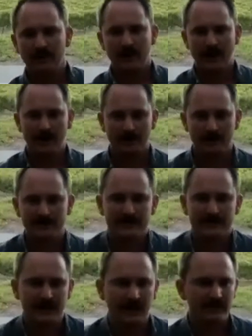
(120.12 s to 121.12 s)
our
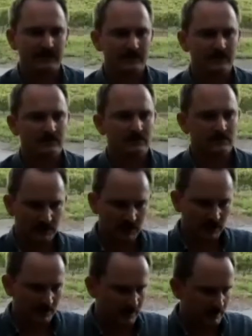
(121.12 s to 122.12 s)
estate
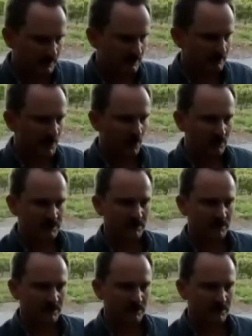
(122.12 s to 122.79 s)
here in Polish